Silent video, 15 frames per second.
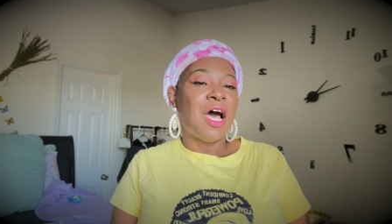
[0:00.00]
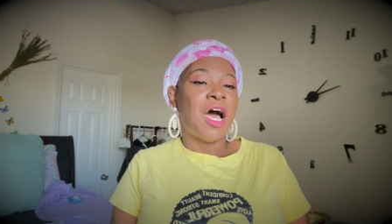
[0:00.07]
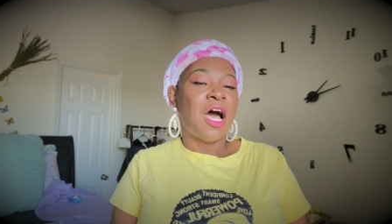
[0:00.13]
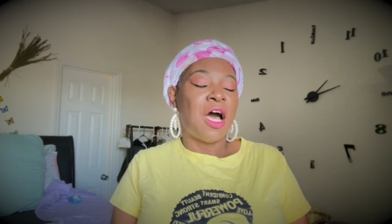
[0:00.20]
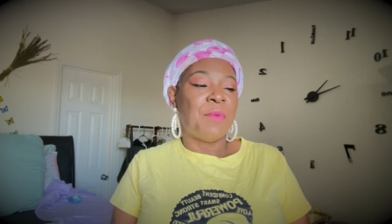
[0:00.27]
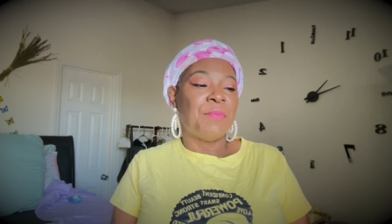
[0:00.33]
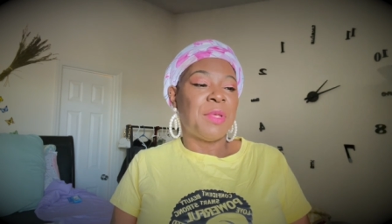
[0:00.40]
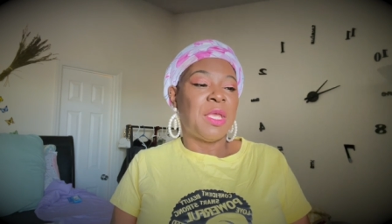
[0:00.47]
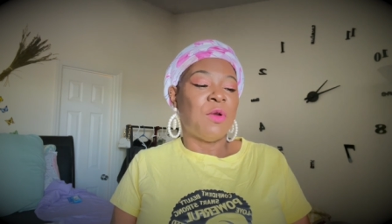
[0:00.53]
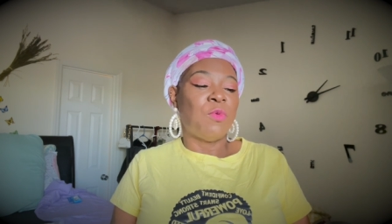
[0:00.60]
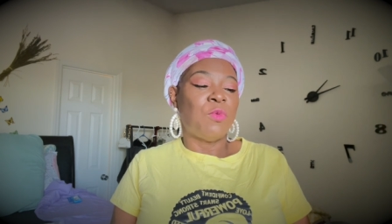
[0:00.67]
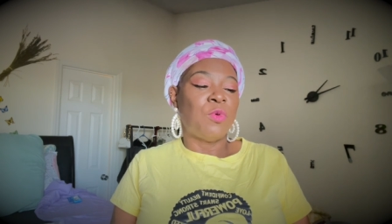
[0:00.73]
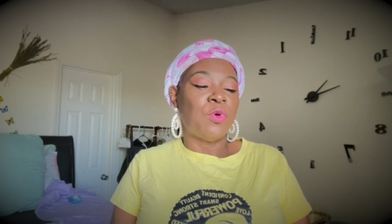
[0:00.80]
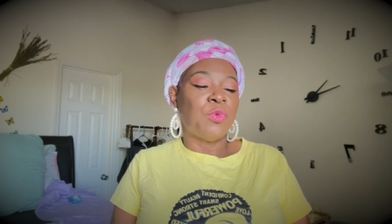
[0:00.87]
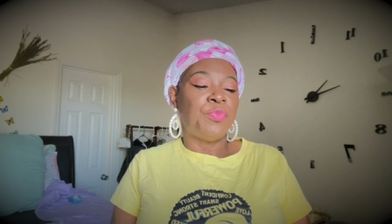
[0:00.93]
Um, it
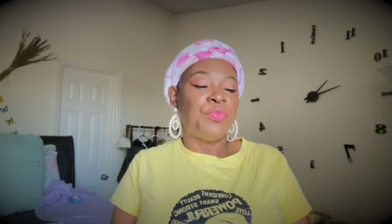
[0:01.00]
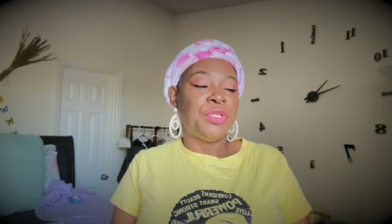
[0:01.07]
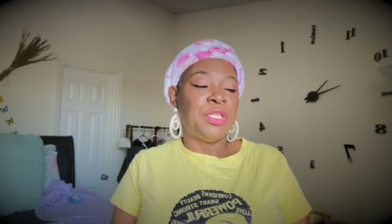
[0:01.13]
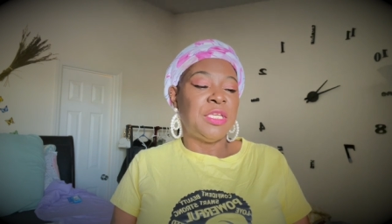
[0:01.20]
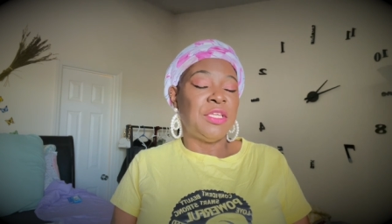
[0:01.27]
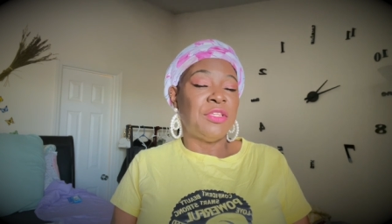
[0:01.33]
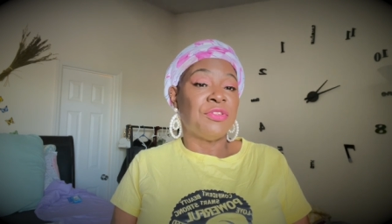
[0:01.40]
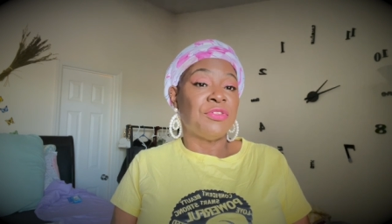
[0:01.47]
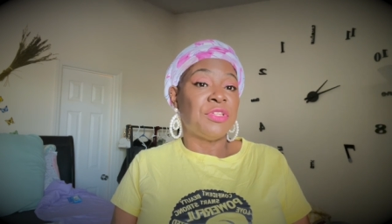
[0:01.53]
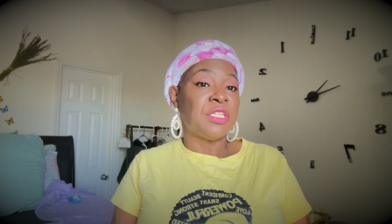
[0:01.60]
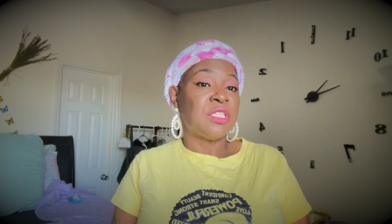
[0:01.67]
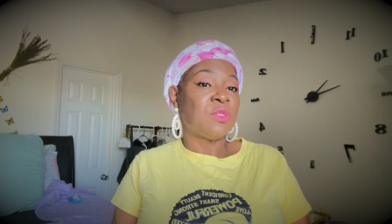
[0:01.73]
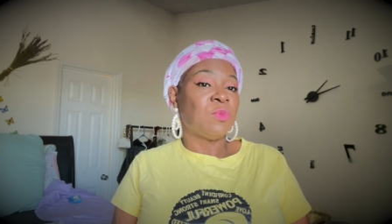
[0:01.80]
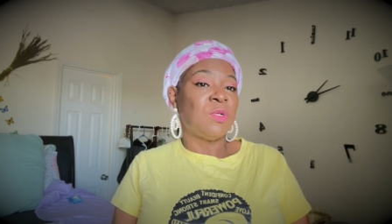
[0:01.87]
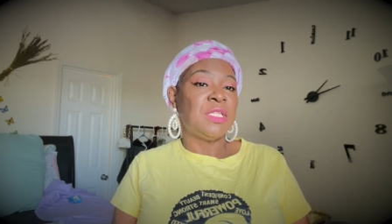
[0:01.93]
will be either
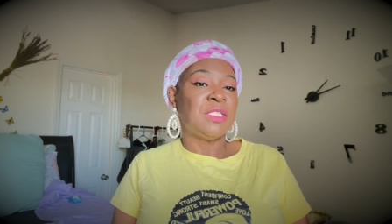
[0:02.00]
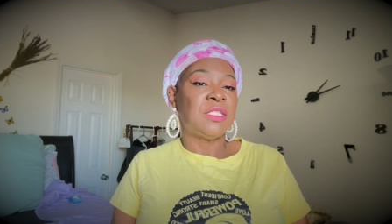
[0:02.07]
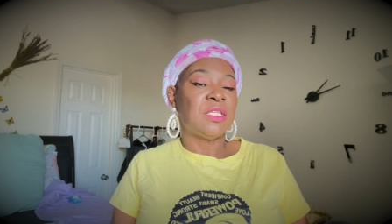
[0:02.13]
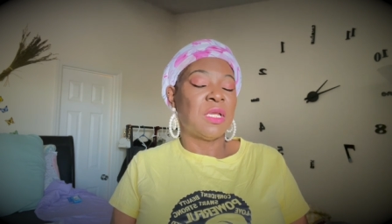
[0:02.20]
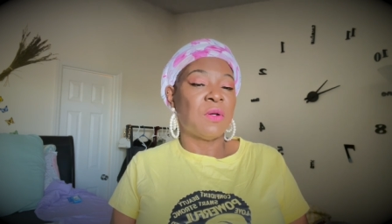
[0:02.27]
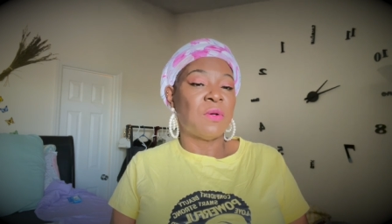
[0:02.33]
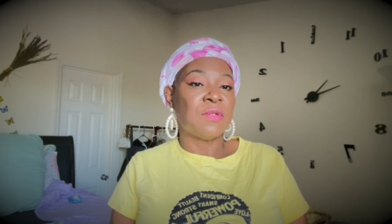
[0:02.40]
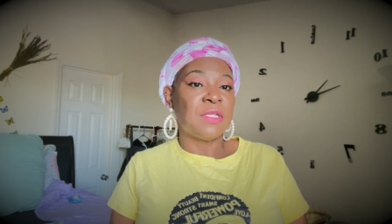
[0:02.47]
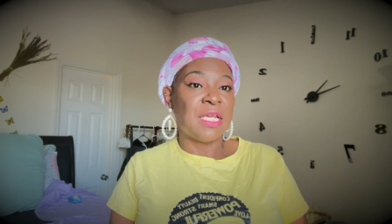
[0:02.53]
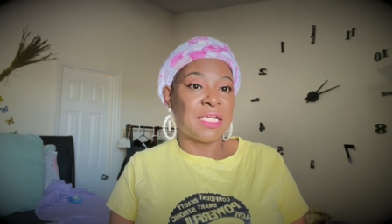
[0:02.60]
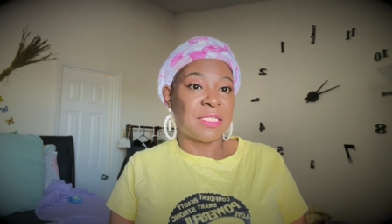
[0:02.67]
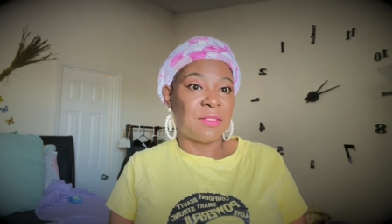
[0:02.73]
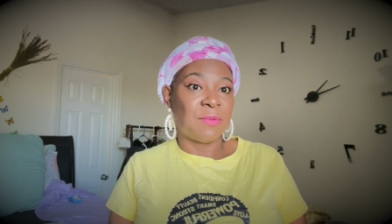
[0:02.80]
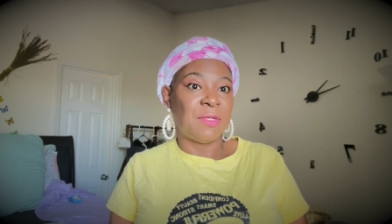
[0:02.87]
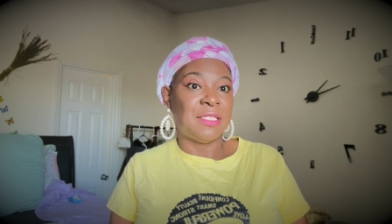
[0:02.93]
this Wednesday or
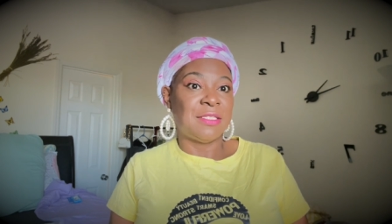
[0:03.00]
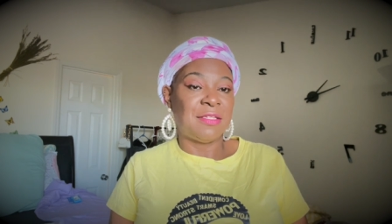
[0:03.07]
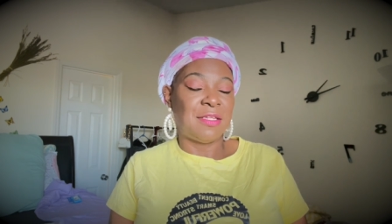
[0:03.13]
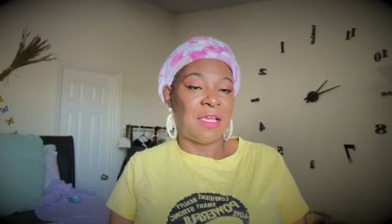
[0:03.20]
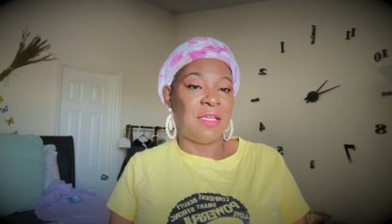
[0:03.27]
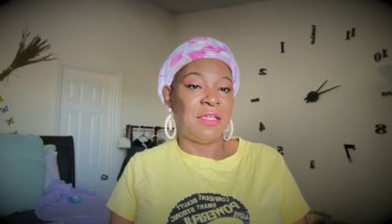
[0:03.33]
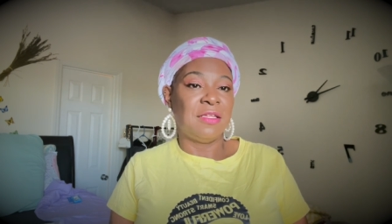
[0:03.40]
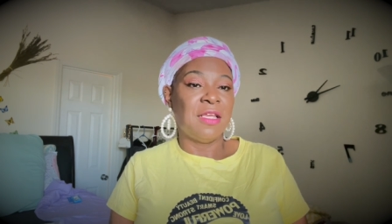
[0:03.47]
next Wednesday.